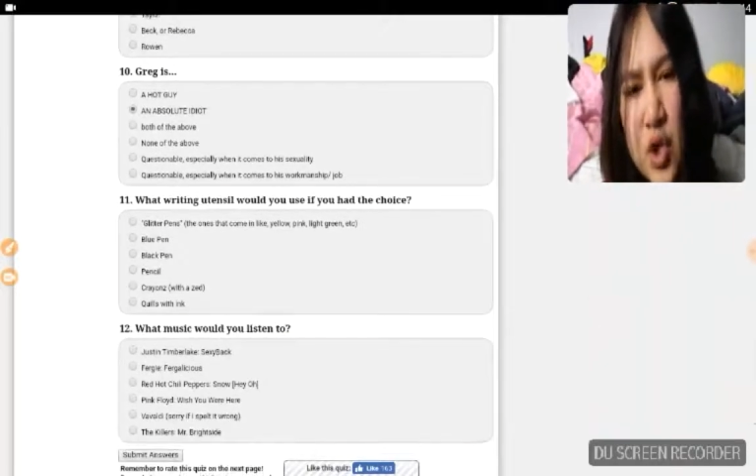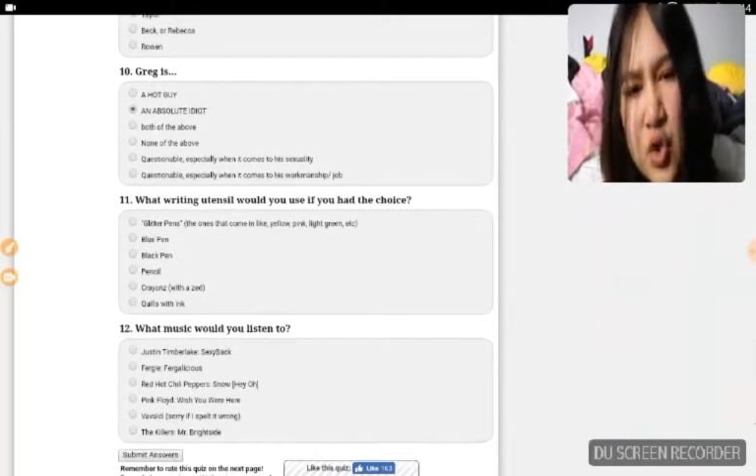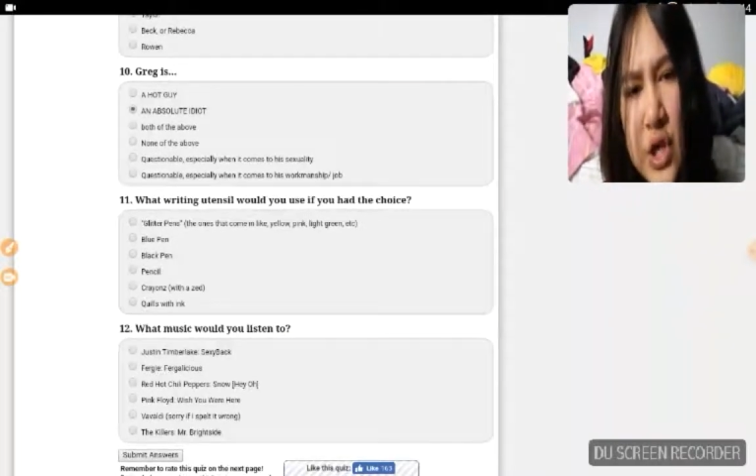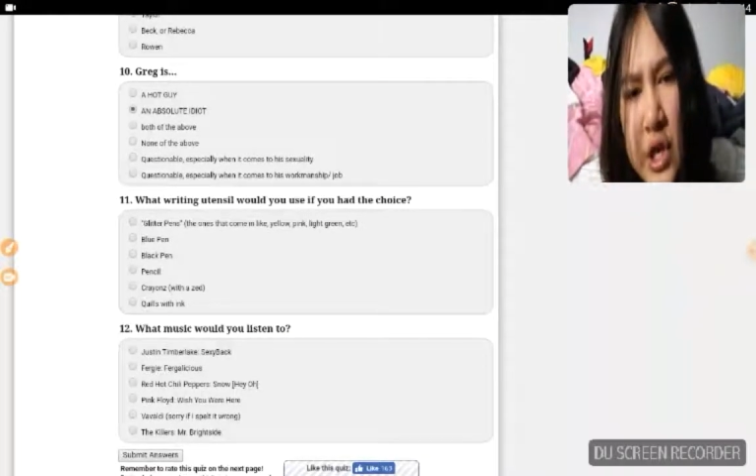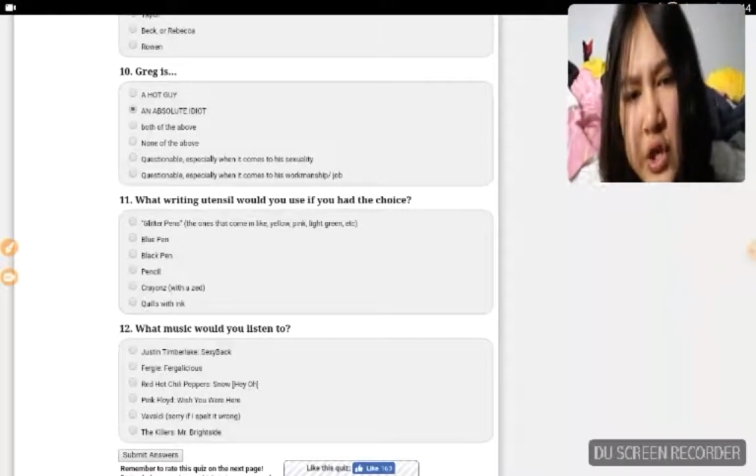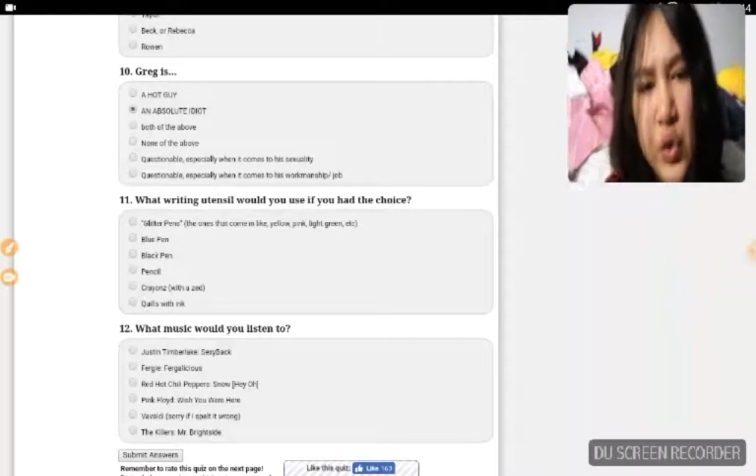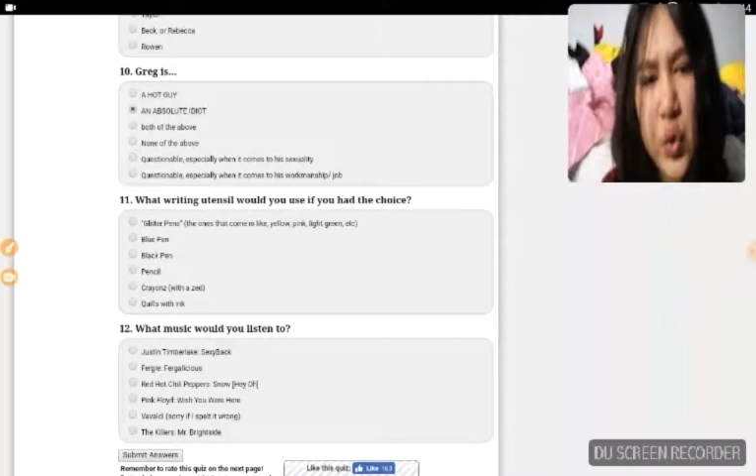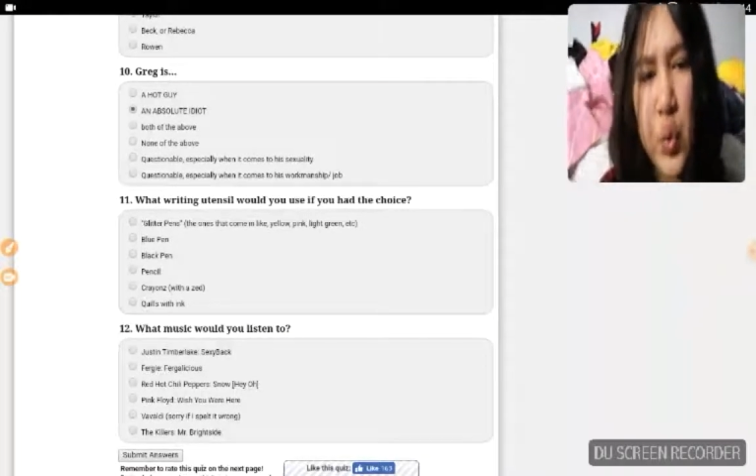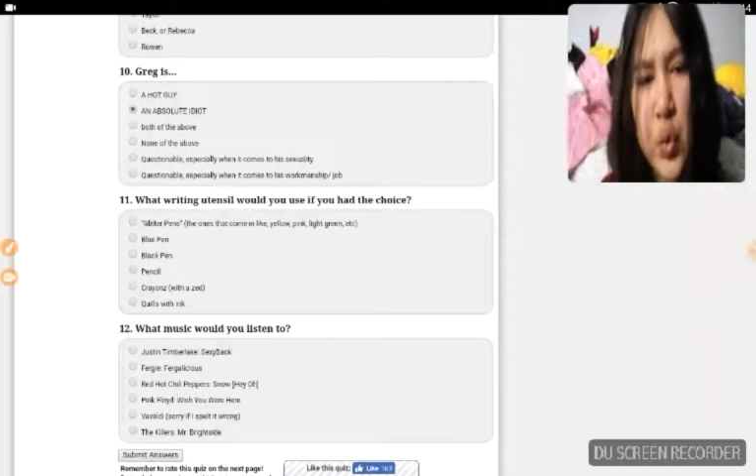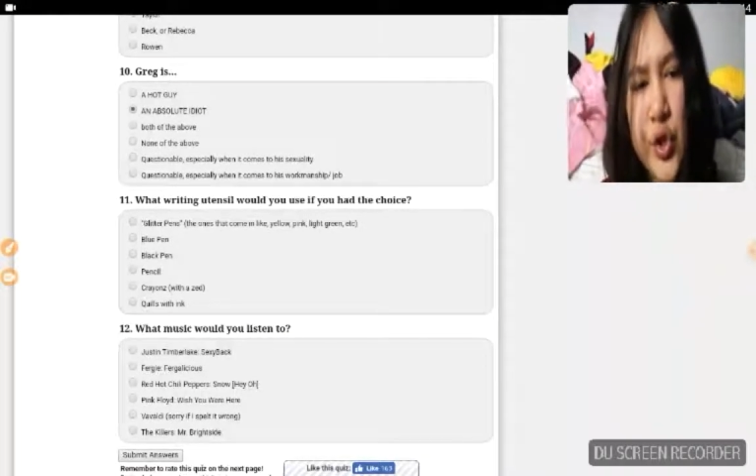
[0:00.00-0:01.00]

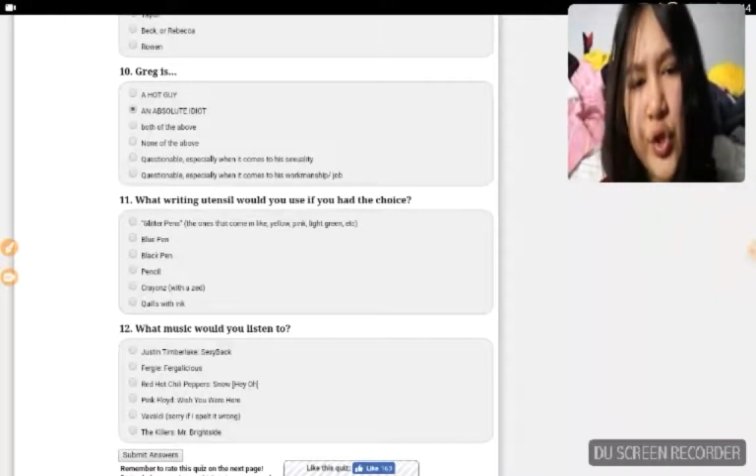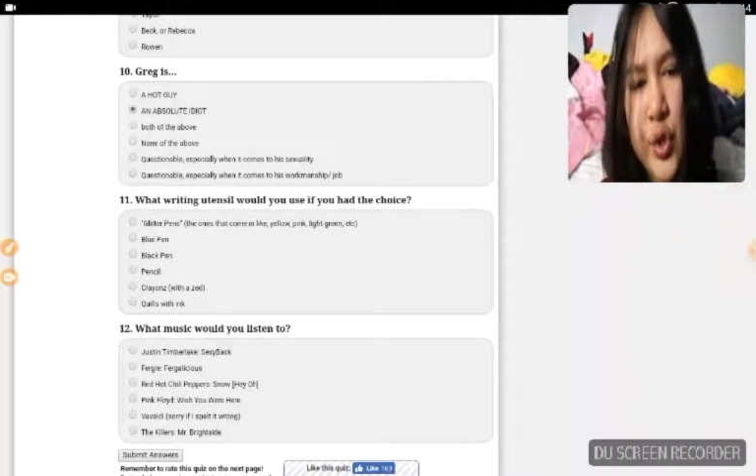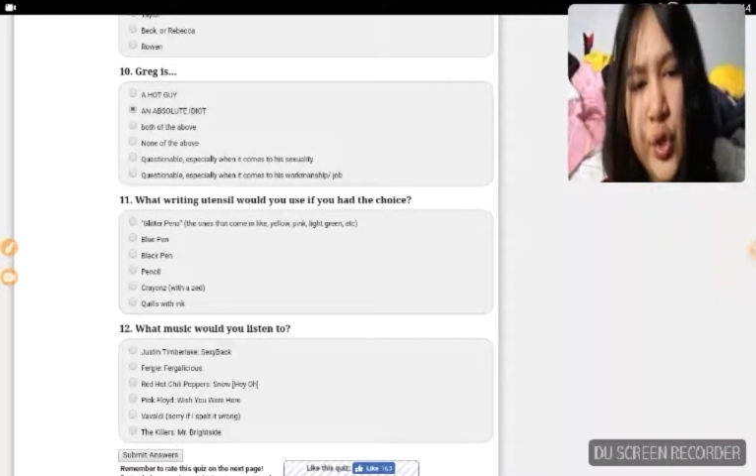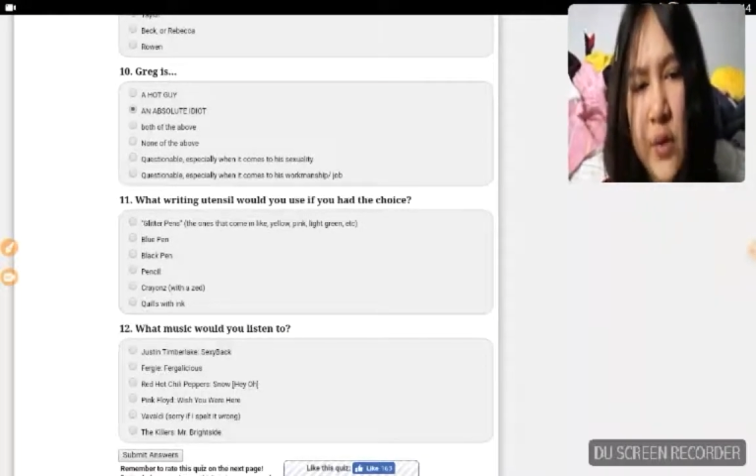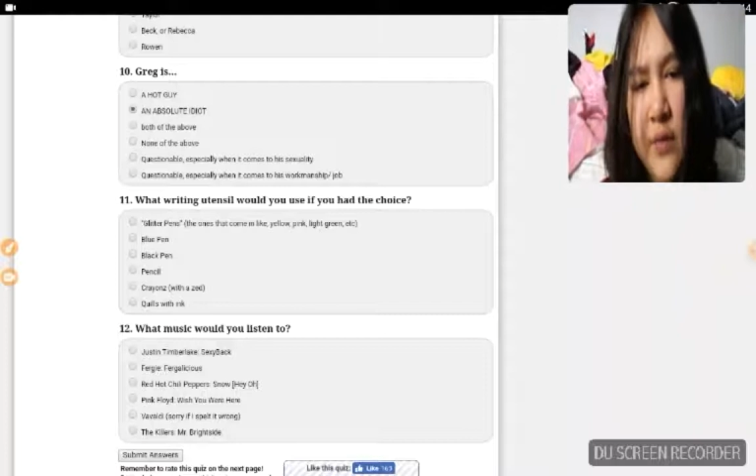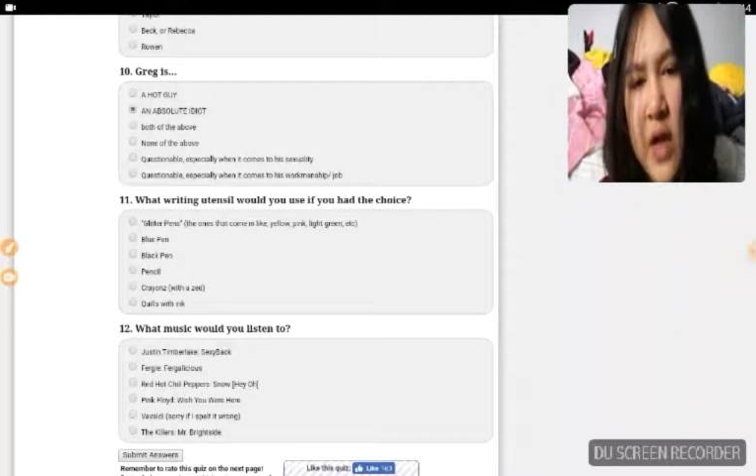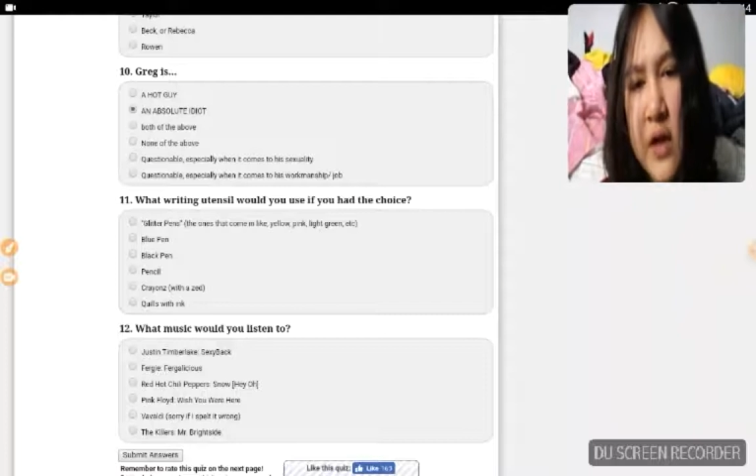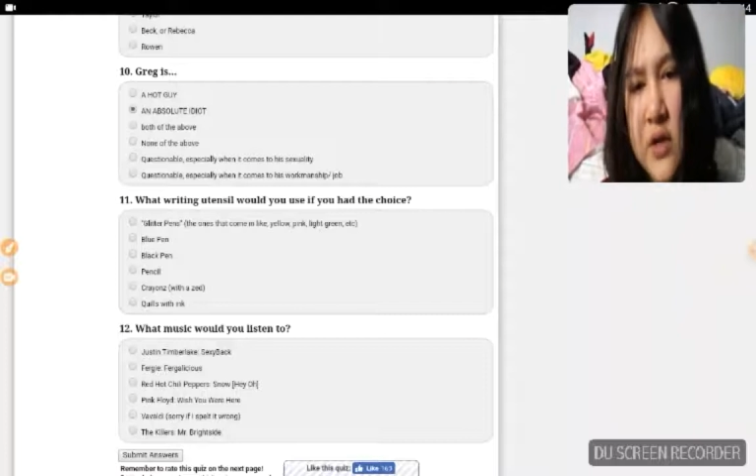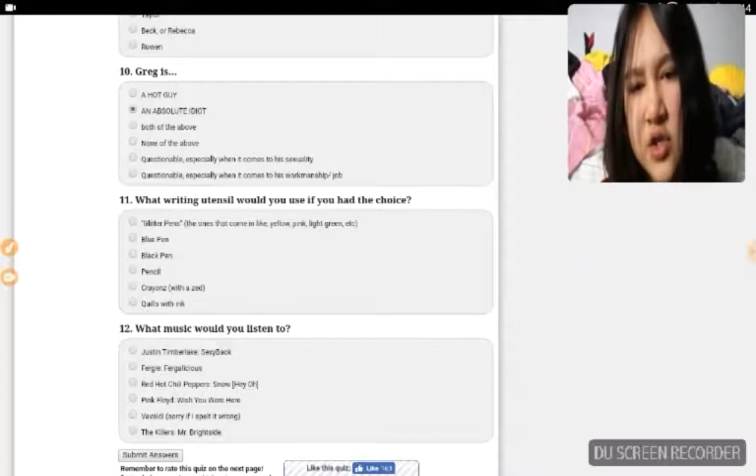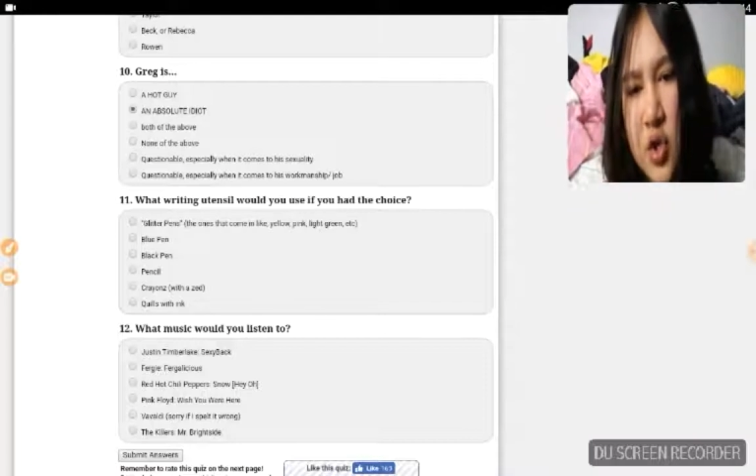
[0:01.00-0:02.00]
utensil would you use if you
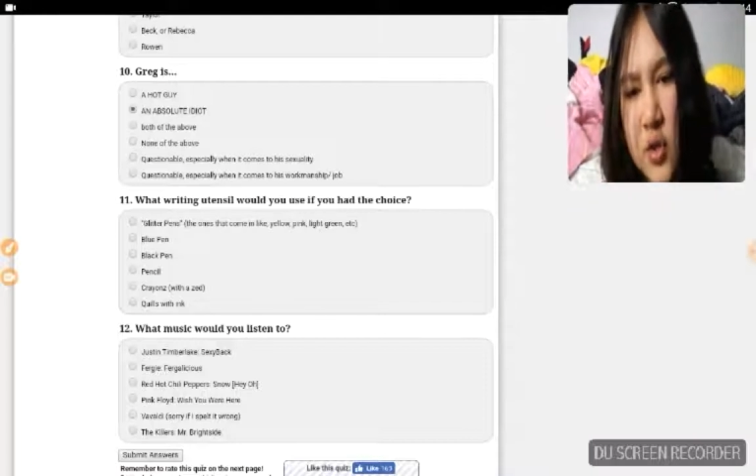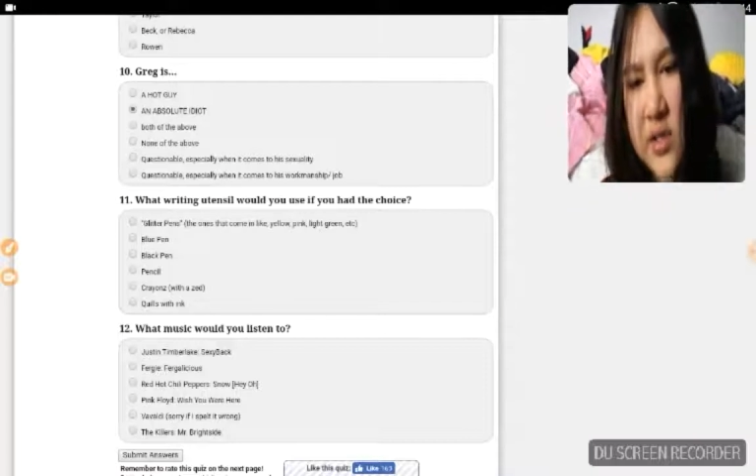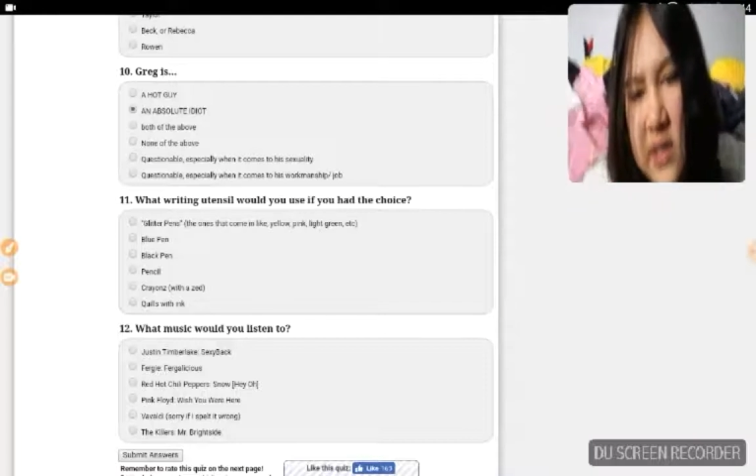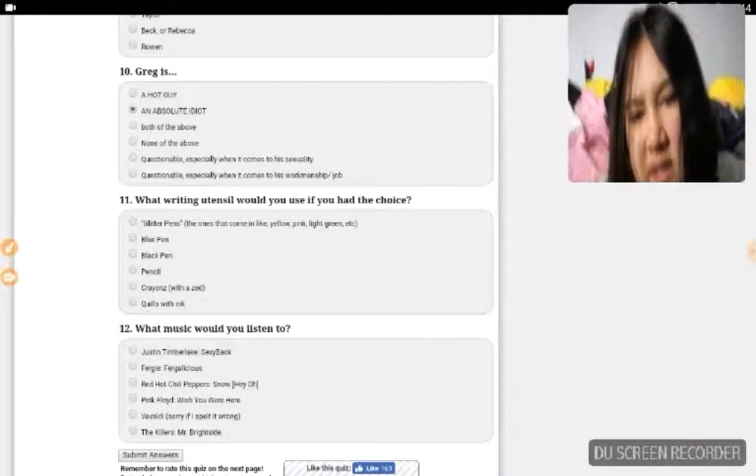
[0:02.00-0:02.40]
had a choice?